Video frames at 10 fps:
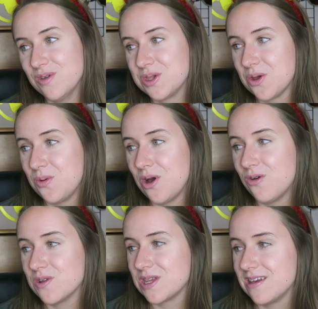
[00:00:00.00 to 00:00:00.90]
So we're
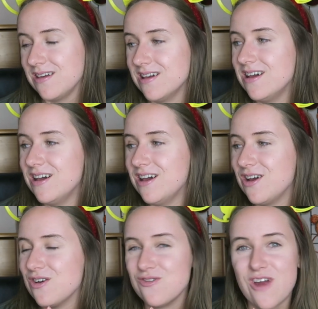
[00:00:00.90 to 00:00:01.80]
obviously
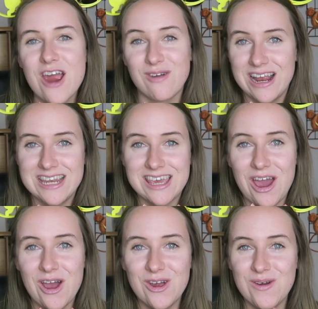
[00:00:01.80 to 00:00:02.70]
raring to
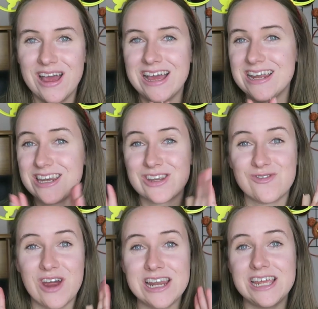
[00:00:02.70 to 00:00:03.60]
go and just
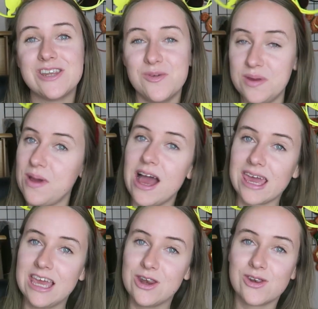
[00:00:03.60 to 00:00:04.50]
ready to be
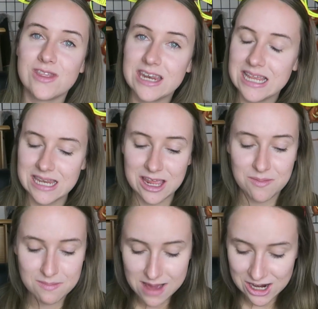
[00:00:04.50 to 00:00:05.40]
back in the Disney
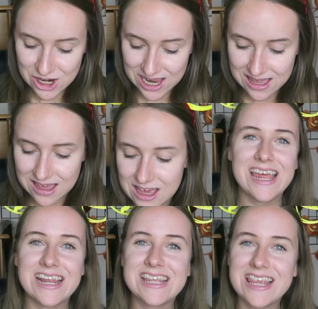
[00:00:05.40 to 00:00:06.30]
magic.
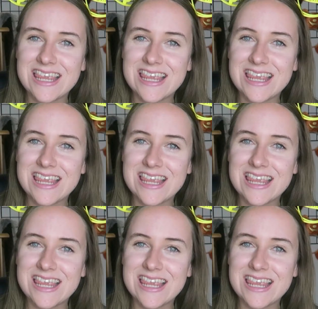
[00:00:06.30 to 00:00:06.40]
It's